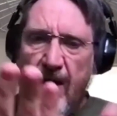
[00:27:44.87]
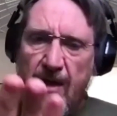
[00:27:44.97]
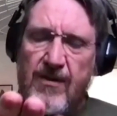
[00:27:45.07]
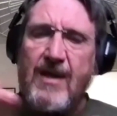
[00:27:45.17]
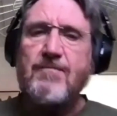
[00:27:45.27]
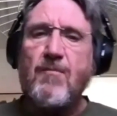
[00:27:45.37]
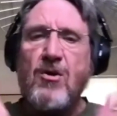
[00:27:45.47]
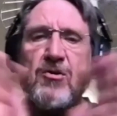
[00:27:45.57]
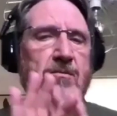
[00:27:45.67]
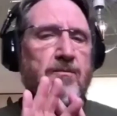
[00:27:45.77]
The
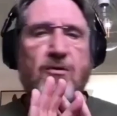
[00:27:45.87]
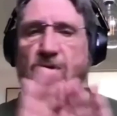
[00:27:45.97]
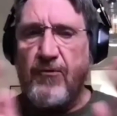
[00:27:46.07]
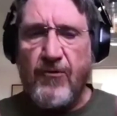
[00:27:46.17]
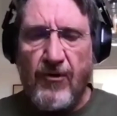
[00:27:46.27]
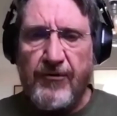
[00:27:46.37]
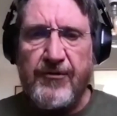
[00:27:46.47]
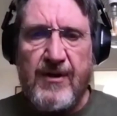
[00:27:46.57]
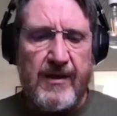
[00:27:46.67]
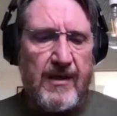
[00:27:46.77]
most peripheral
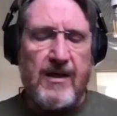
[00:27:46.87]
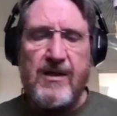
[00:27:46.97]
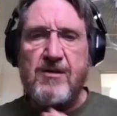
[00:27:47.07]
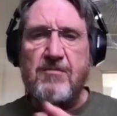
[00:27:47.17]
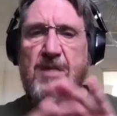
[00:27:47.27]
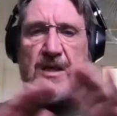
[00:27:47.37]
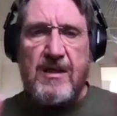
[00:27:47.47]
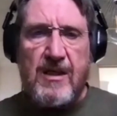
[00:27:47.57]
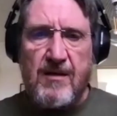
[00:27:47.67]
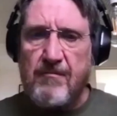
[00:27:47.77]
thing is
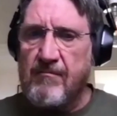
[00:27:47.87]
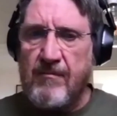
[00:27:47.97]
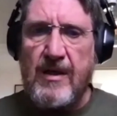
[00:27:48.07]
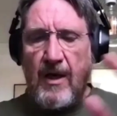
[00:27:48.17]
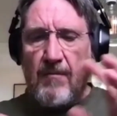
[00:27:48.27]
medium,